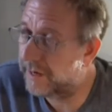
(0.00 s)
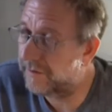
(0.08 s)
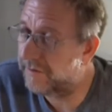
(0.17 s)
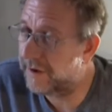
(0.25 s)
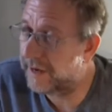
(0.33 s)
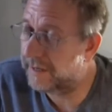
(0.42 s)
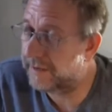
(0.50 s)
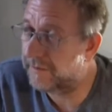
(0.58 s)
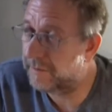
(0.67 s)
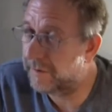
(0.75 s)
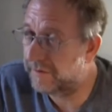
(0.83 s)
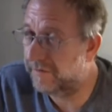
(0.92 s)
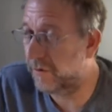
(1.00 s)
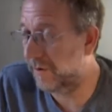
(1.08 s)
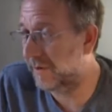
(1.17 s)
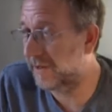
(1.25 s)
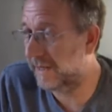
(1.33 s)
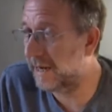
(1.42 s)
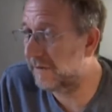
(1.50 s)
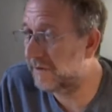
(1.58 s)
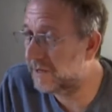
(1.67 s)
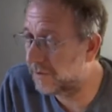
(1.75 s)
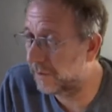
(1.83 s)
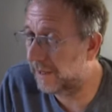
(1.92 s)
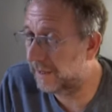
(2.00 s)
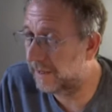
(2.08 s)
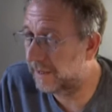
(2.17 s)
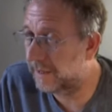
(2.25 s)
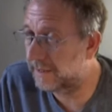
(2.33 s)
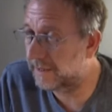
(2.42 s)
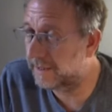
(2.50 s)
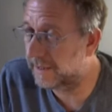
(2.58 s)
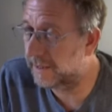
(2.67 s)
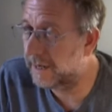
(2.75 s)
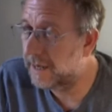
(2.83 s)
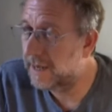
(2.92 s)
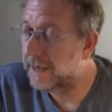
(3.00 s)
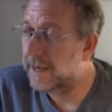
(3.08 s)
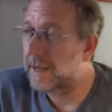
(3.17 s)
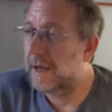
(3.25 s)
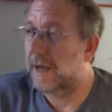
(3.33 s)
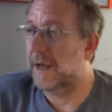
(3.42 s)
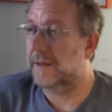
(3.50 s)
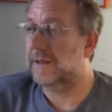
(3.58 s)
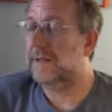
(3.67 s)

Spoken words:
In fact, even before the State of Israel existed. The